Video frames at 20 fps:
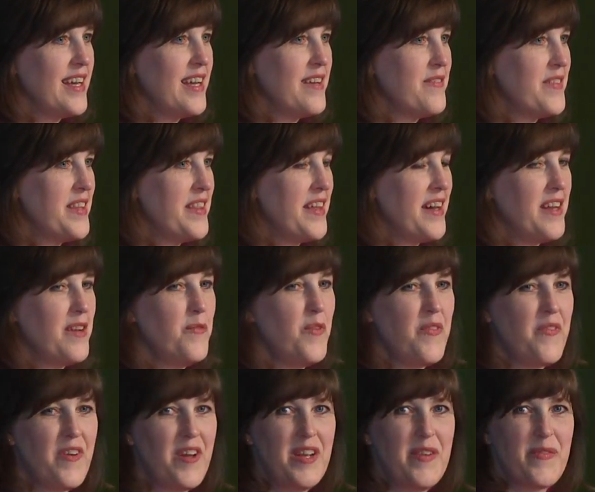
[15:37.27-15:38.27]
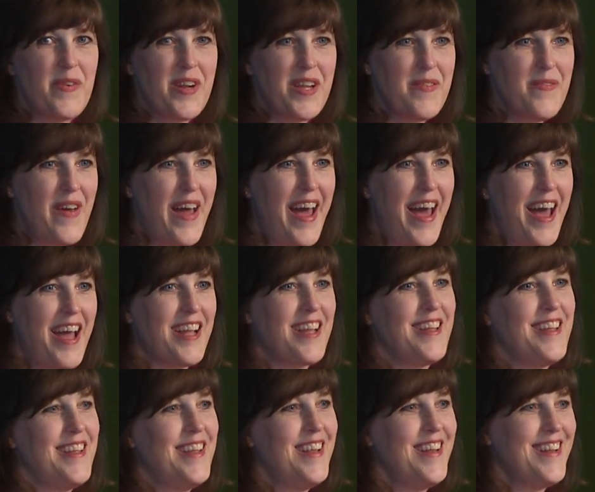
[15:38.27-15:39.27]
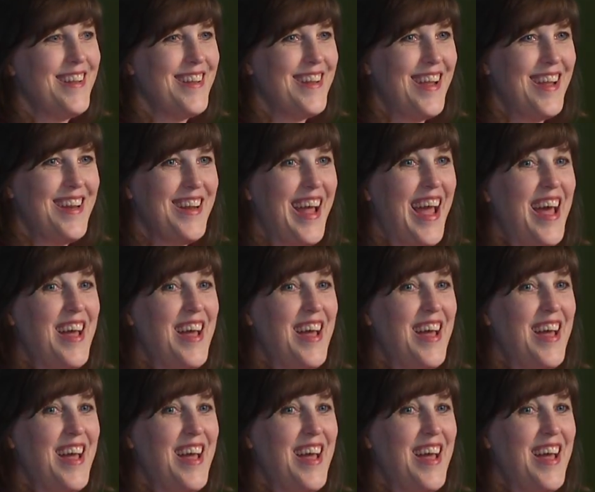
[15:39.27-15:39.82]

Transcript: And we thought it'd be fun to bring it back, and, and it